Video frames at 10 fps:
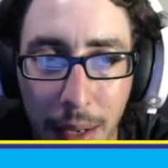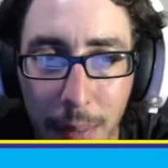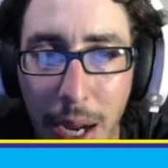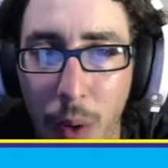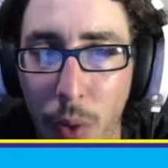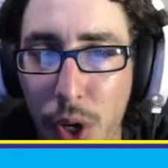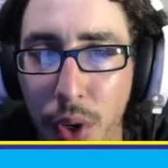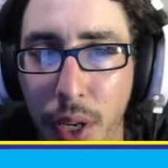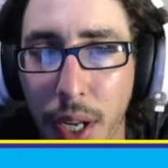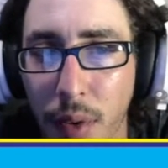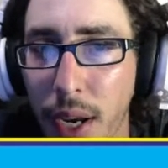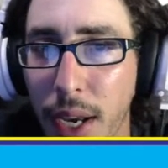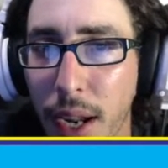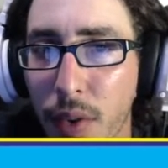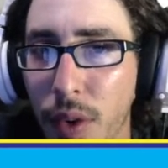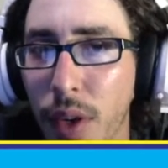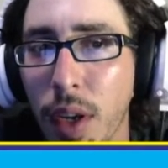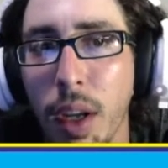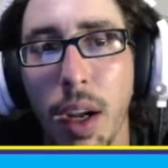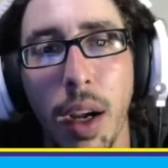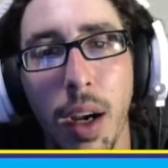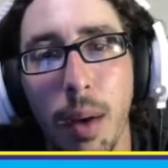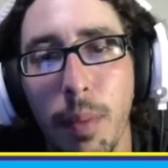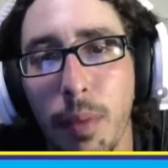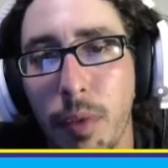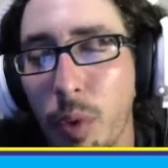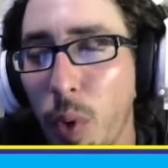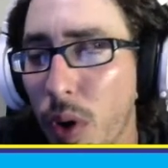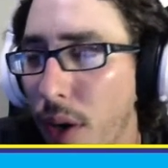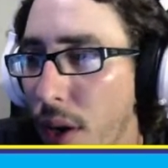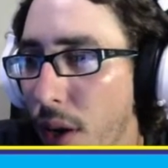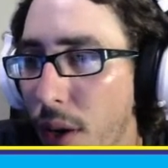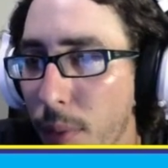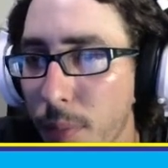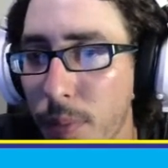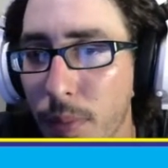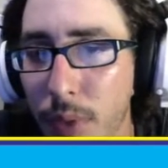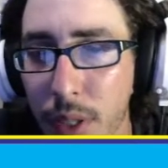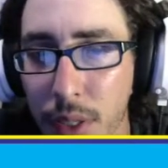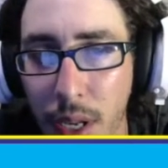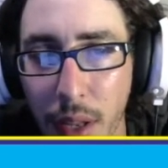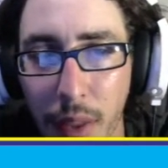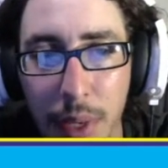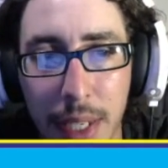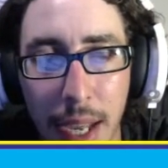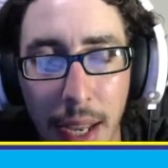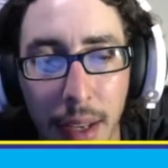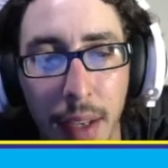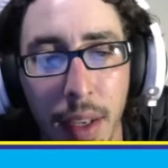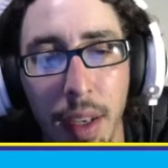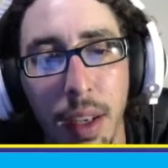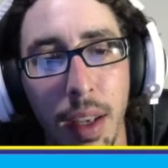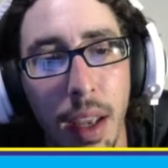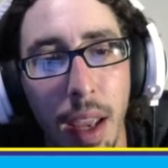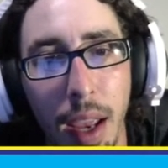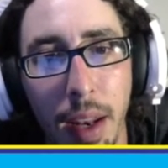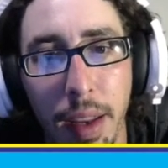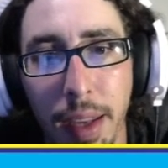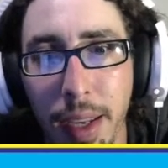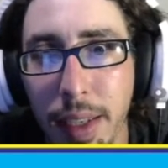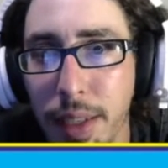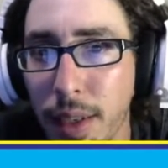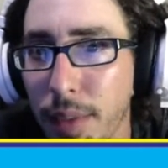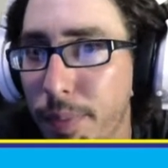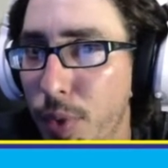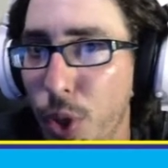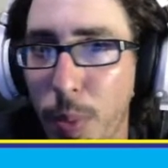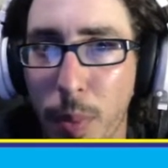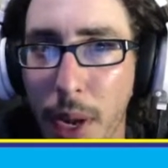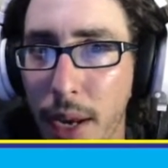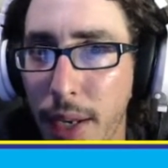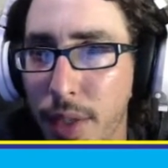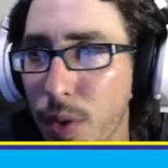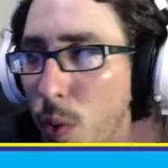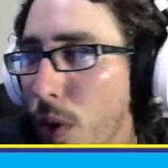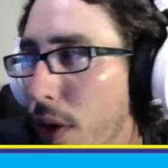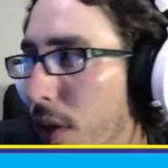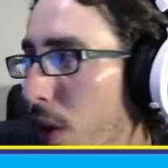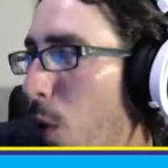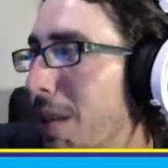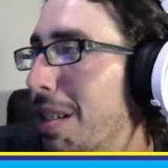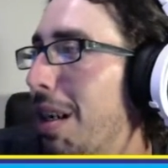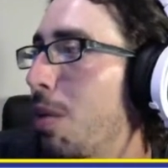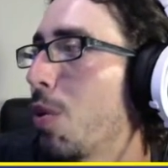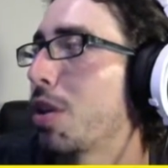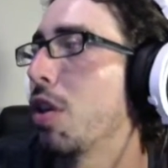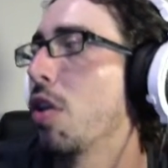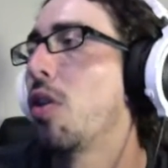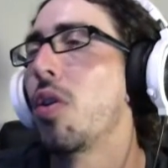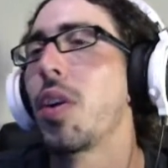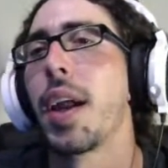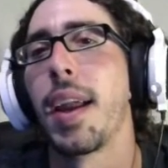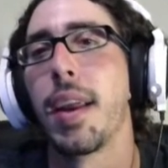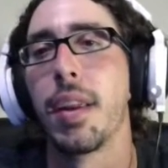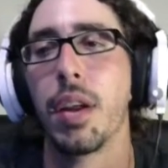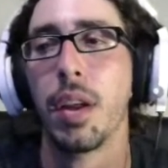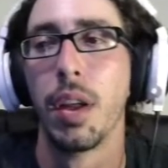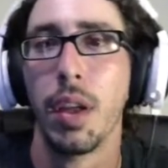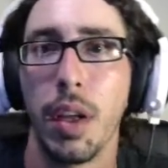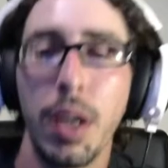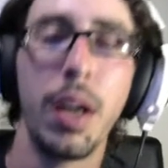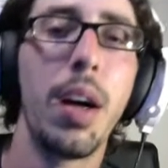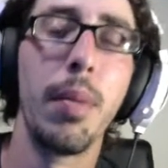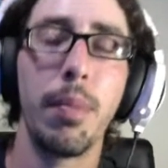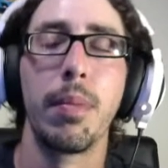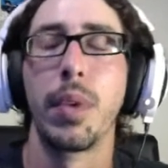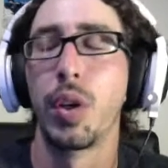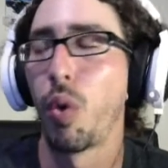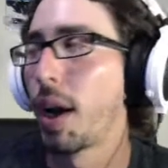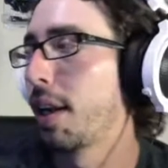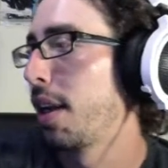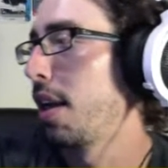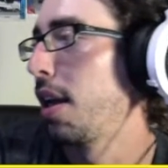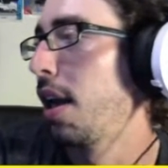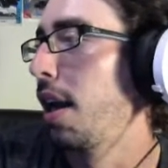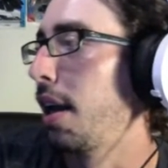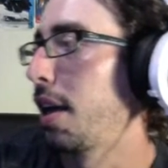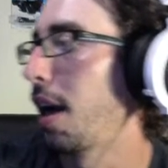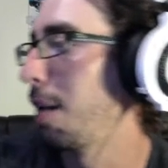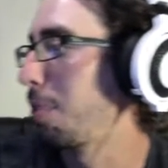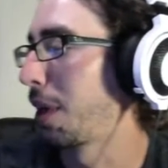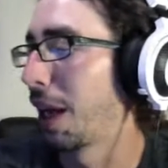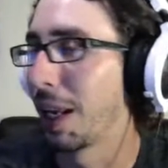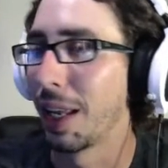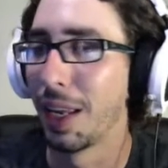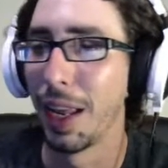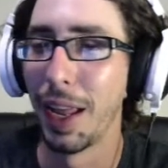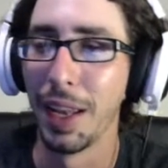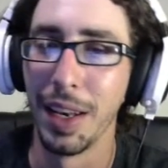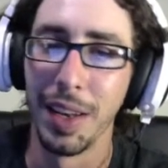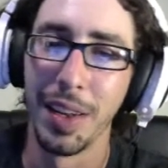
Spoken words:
power you can get right now. For an item is 310. And it's a super badass sword. The quest line was long and grindy and complicated and